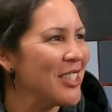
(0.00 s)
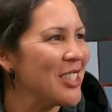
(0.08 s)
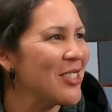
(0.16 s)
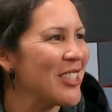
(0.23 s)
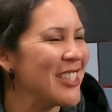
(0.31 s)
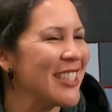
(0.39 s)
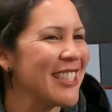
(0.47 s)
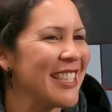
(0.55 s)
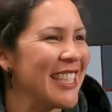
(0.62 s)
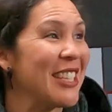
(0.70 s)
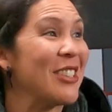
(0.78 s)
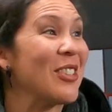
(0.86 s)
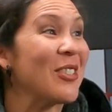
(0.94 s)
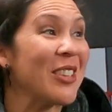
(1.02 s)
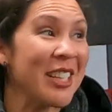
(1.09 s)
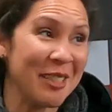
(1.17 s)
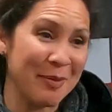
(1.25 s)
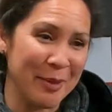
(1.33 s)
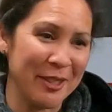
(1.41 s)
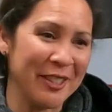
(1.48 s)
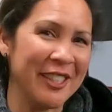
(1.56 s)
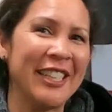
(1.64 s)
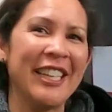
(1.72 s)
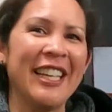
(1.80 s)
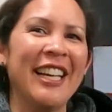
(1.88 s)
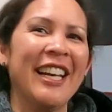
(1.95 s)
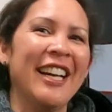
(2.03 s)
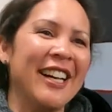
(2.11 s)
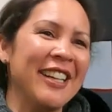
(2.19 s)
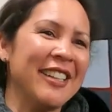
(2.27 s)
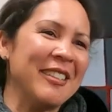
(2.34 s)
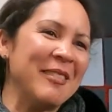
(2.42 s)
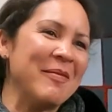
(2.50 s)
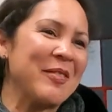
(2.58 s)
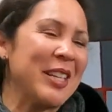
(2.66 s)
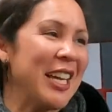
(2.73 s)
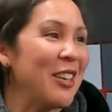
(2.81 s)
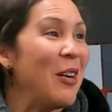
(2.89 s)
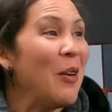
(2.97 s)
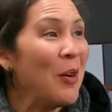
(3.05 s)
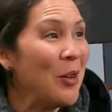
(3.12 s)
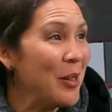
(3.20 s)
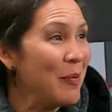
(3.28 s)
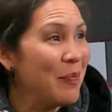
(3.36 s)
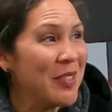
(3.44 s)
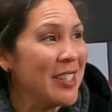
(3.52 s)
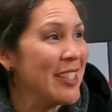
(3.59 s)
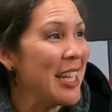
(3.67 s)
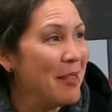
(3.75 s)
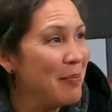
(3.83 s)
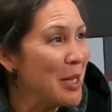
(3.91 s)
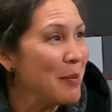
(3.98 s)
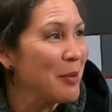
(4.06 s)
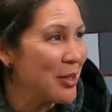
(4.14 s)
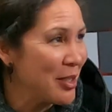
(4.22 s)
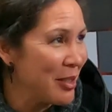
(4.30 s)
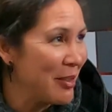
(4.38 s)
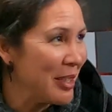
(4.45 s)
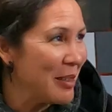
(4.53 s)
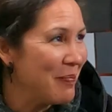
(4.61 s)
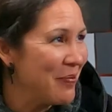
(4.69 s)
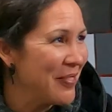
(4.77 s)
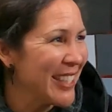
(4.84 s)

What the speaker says: which was incredible. We had a whole 10 people show up.